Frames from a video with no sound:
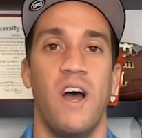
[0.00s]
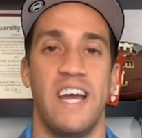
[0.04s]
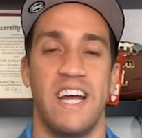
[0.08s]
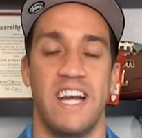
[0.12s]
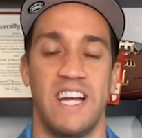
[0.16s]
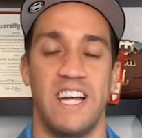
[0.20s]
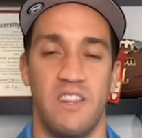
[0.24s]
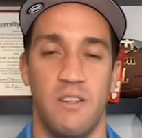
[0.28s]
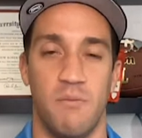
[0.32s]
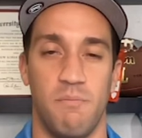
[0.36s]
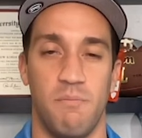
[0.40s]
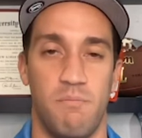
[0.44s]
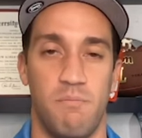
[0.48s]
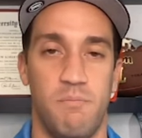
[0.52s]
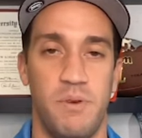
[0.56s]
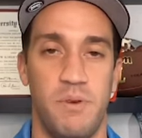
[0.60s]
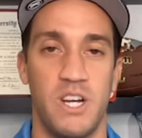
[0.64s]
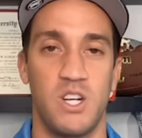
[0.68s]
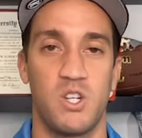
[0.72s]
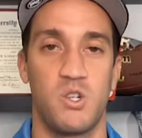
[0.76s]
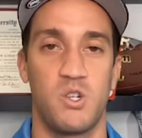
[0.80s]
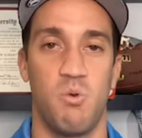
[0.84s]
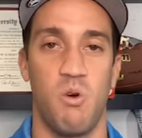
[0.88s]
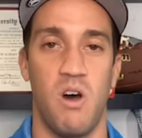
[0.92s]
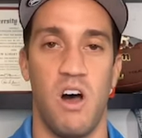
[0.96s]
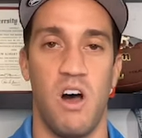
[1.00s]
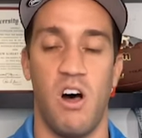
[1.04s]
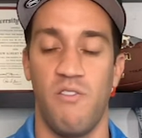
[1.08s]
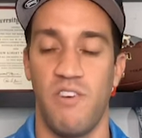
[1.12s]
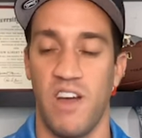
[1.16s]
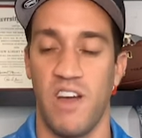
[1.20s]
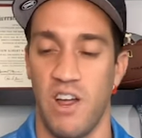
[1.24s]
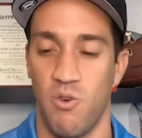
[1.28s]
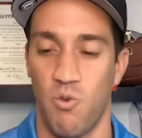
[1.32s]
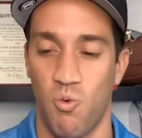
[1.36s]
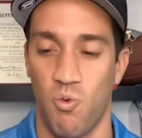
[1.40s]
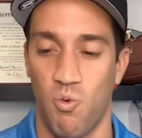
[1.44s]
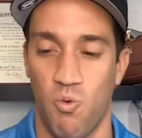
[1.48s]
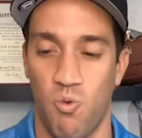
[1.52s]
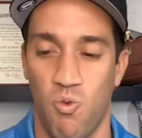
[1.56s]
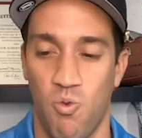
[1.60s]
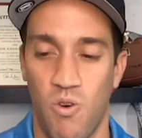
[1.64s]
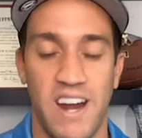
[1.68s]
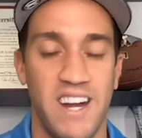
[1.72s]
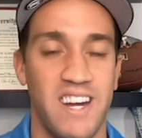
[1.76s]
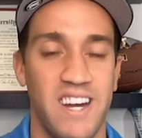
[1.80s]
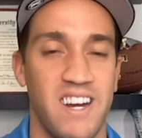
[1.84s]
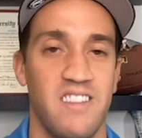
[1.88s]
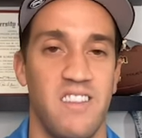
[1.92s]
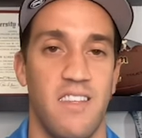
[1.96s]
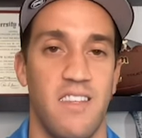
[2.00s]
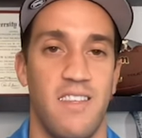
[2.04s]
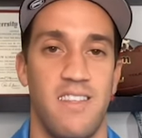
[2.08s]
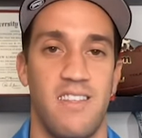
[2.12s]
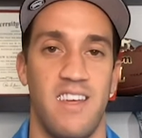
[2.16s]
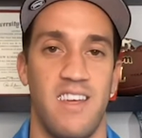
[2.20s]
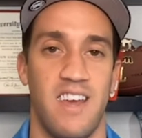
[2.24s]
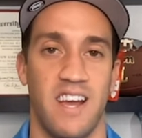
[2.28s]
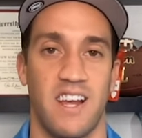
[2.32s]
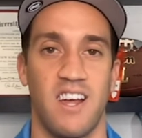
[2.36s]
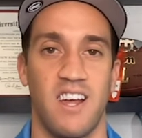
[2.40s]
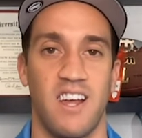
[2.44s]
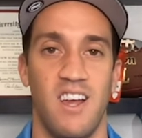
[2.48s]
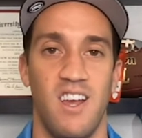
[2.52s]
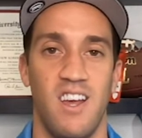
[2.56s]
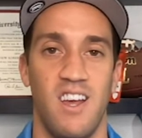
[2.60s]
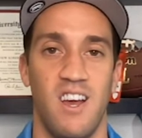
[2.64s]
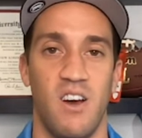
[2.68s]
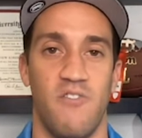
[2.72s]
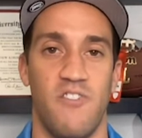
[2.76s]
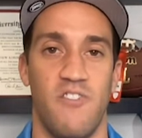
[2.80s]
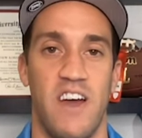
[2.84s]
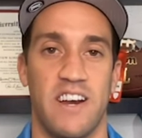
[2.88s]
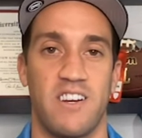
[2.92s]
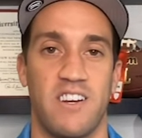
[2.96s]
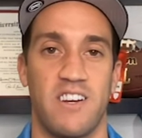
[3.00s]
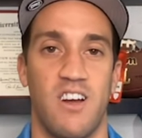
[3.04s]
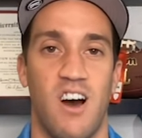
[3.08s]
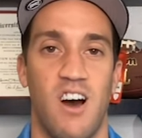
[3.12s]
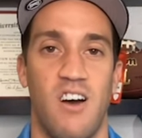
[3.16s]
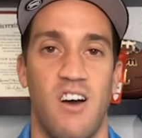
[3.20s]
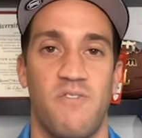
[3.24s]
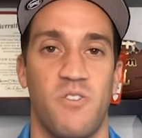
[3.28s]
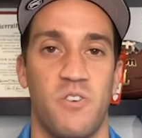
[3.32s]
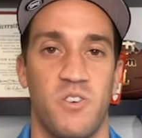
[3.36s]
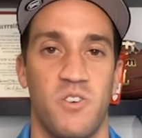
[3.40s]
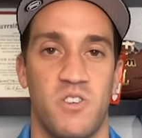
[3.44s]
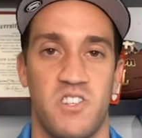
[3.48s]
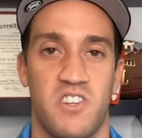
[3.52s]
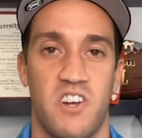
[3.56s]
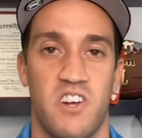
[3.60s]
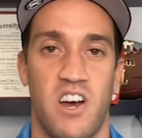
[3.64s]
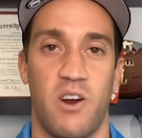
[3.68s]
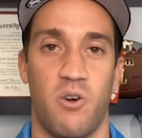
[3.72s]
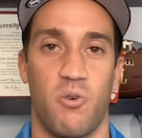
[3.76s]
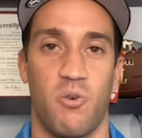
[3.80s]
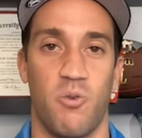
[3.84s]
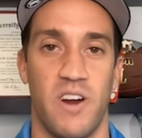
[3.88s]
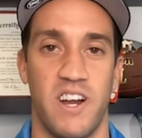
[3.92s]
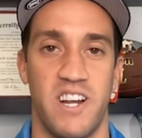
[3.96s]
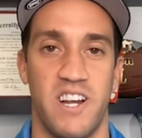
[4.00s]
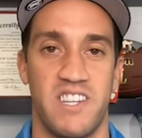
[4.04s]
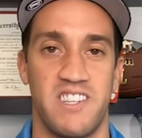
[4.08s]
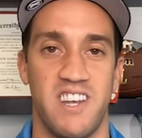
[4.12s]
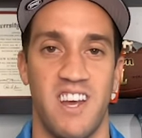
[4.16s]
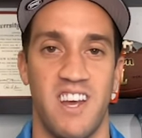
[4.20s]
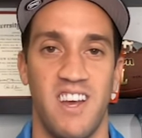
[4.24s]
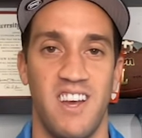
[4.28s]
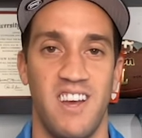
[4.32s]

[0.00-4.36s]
in the Big 12 and right in the thick of that conference title race